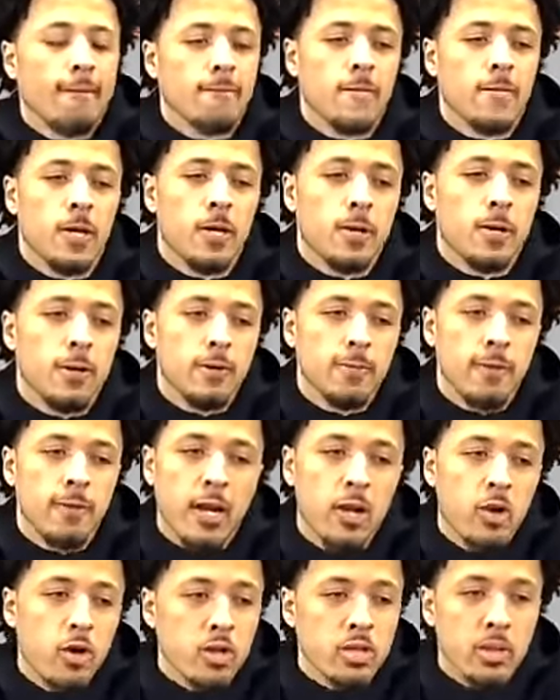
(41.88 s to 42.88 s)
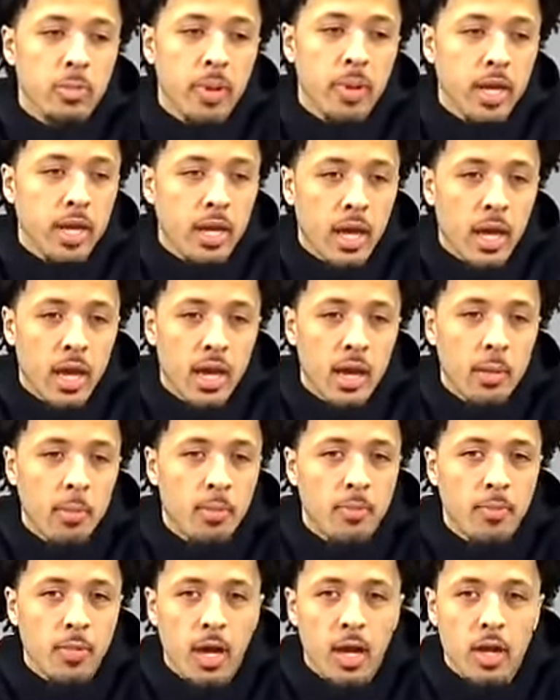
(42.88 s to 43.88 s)
I know it's a big
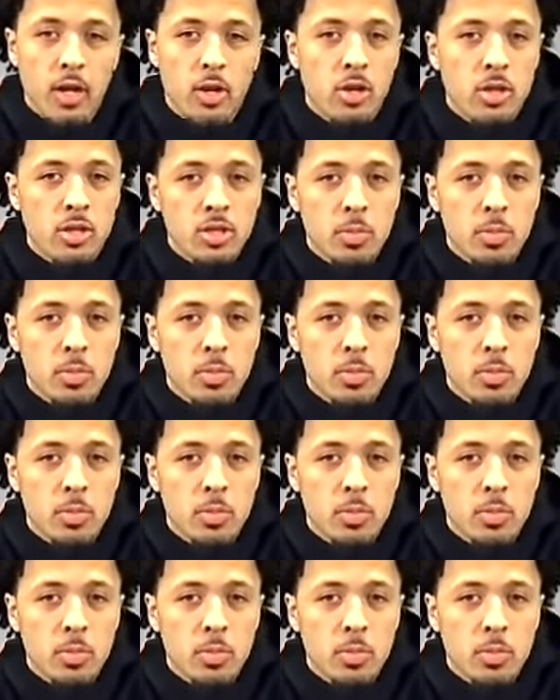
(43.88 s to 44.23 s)
game. I know there's